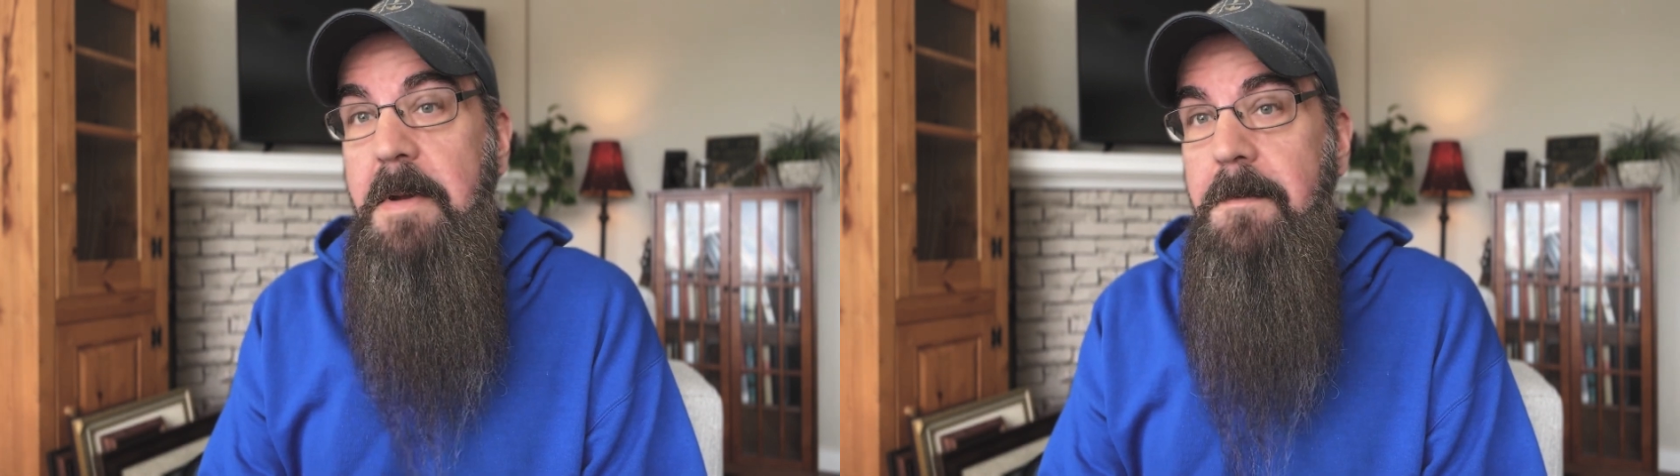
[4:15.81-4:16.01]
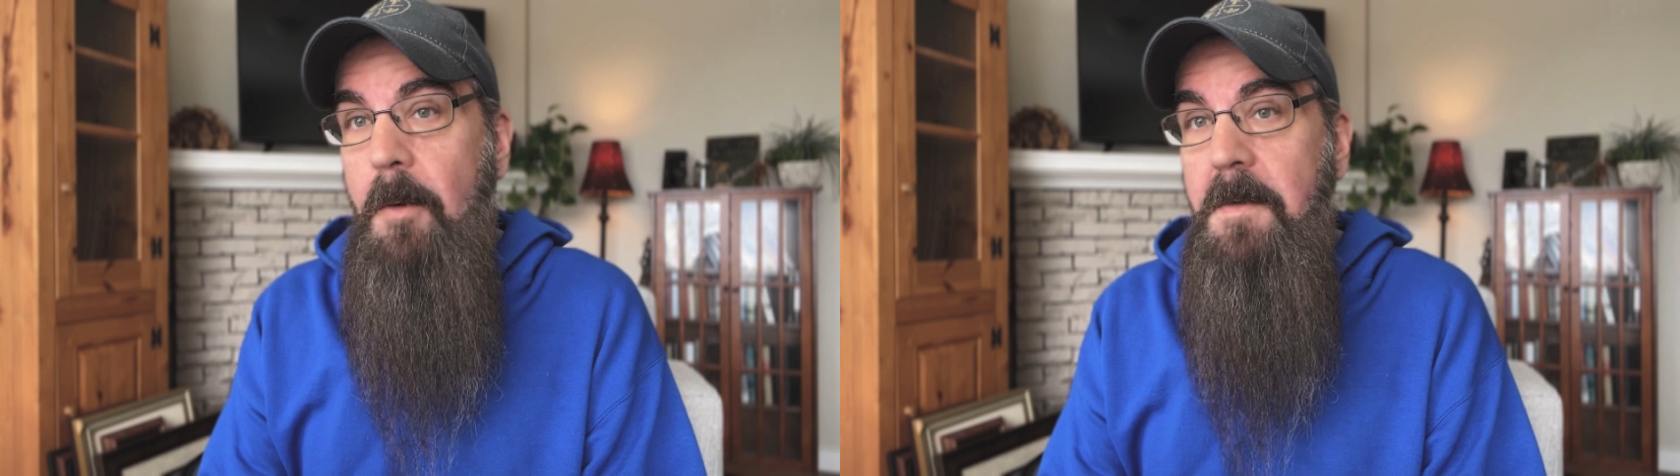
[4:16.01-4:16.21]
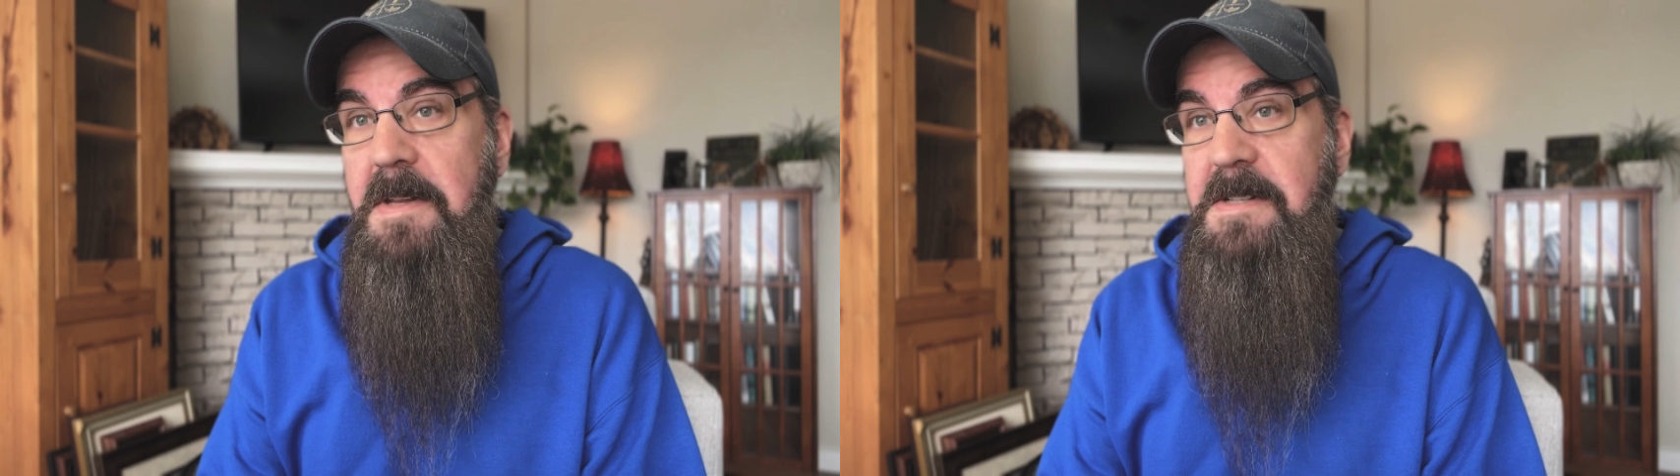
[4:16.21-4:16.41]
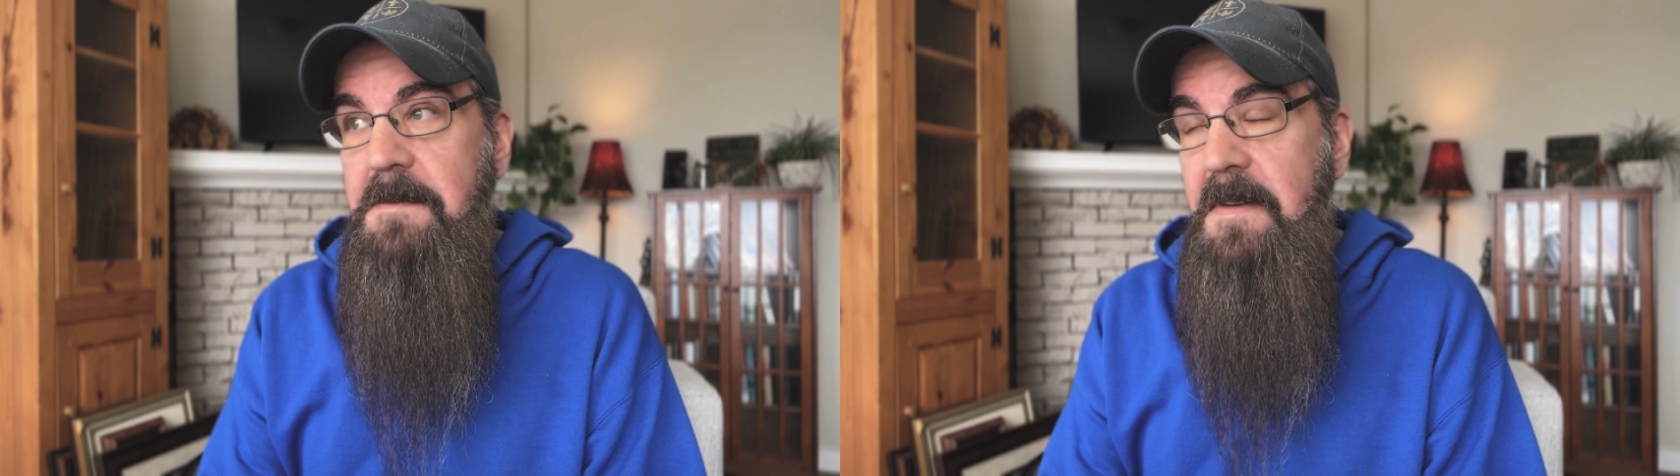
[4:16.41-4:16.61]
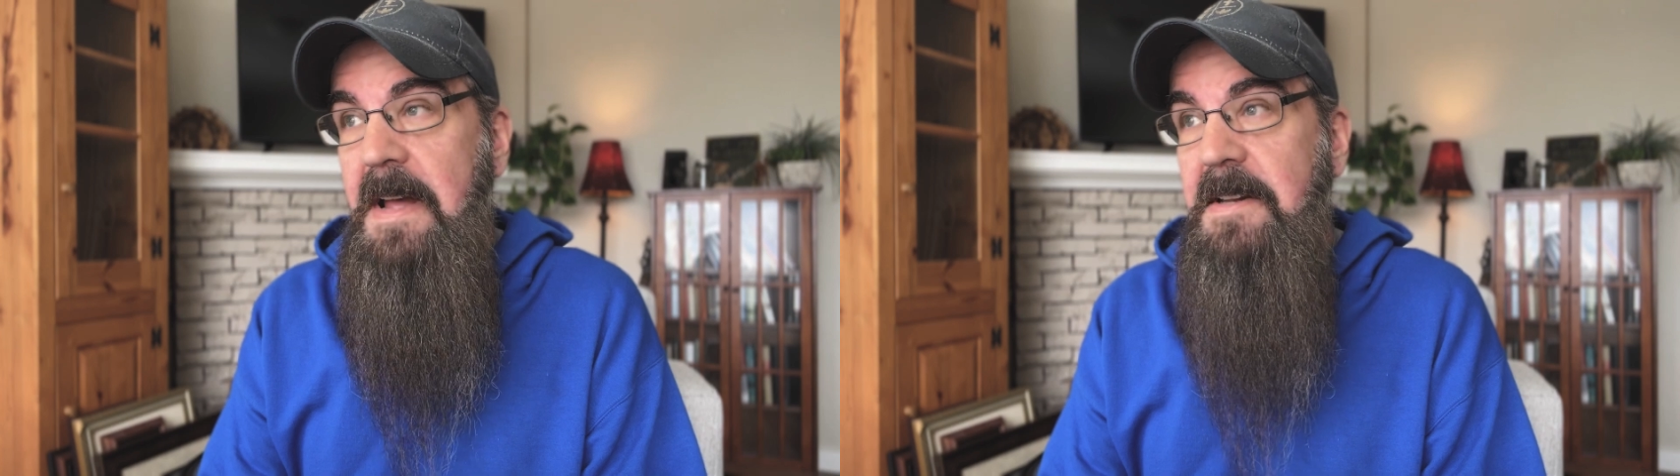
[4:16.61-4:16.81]
before this
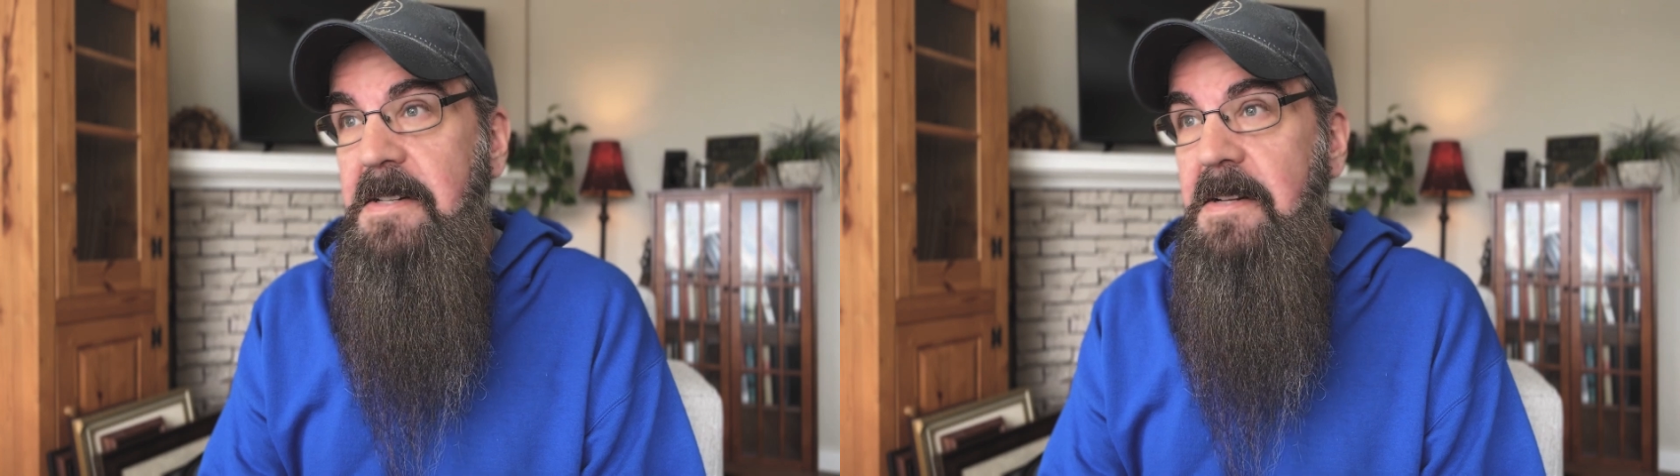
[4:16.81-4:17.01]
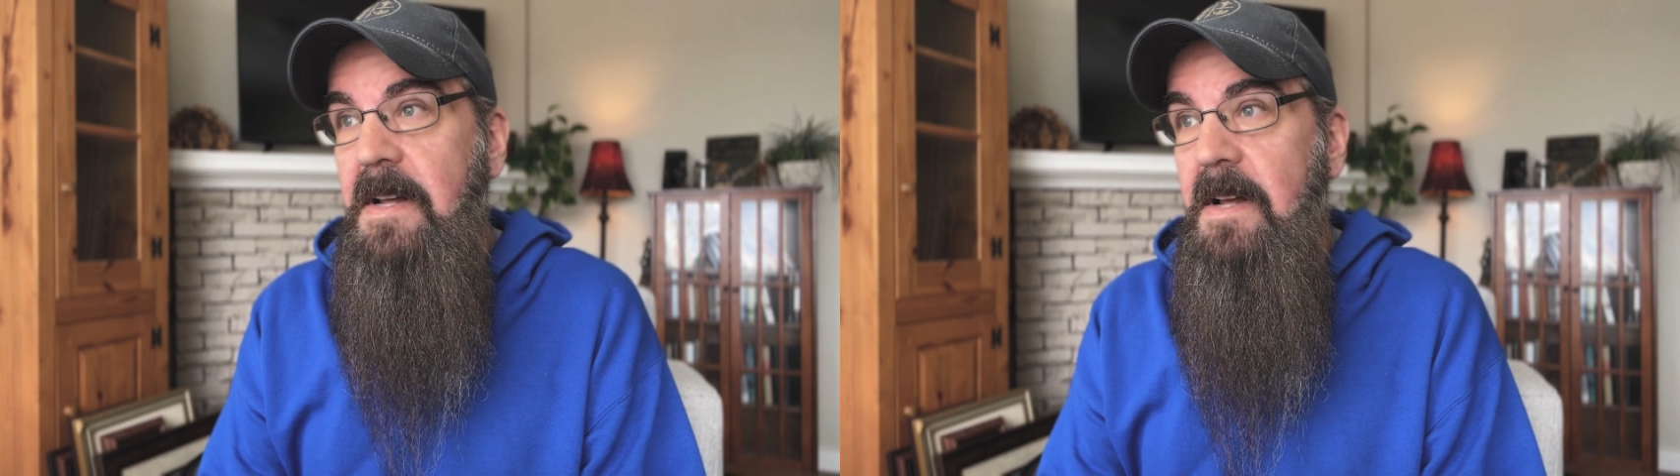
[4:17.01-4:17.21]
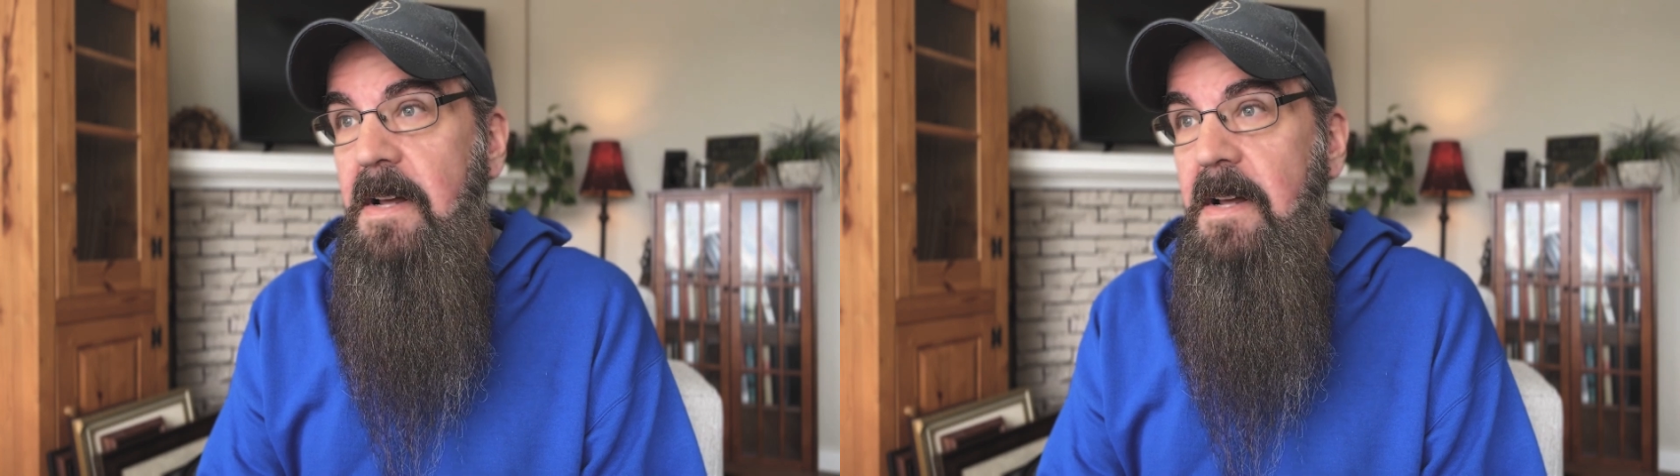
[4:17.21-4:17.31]
event,